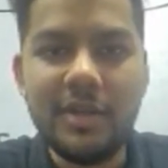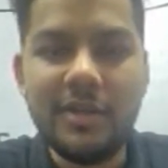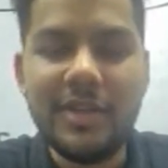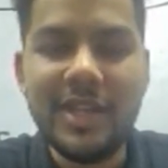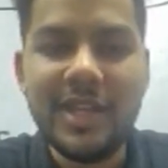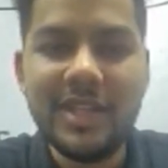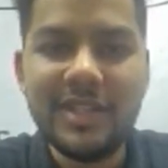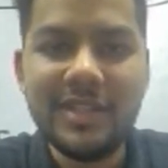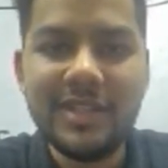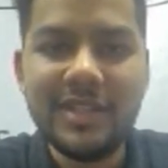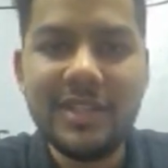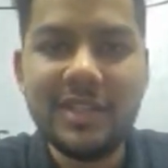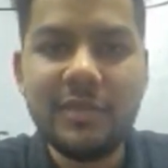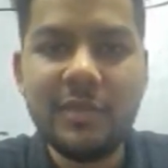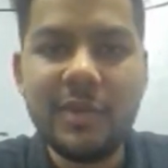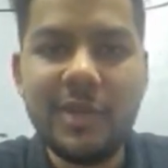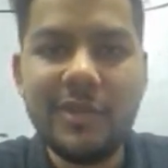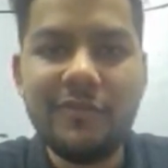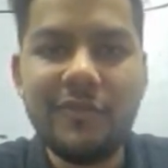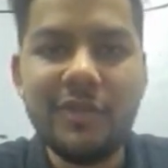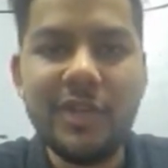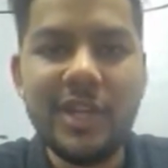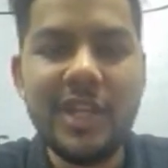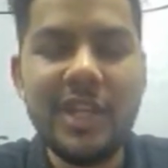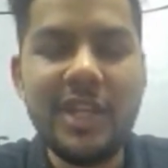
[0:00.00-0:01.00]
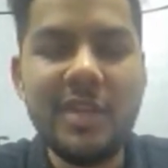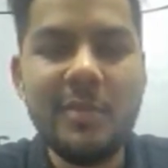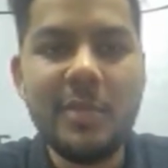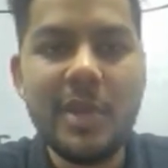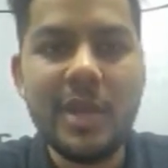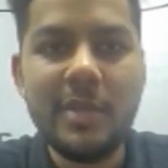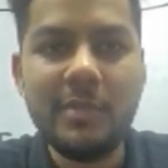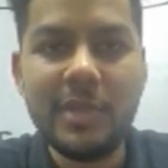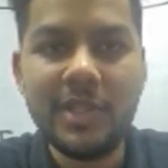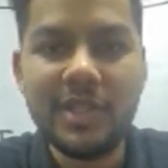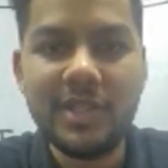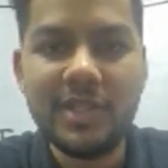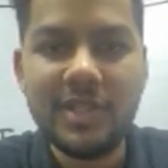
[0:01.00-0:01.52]
That's why for any
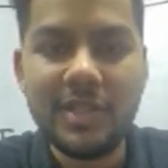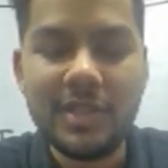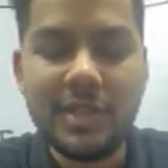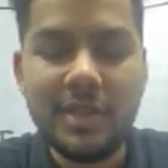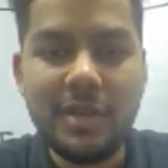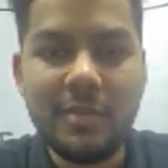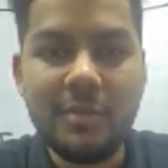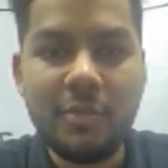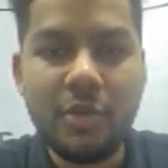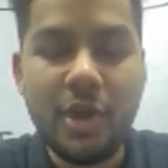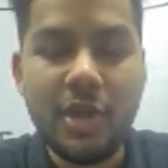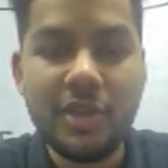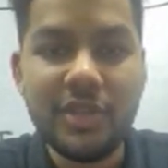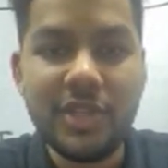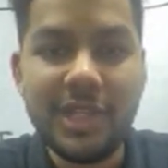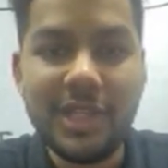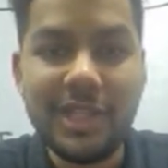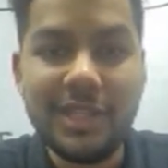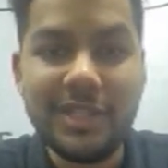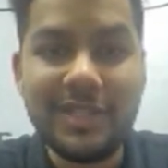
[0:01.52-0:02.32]
payments project,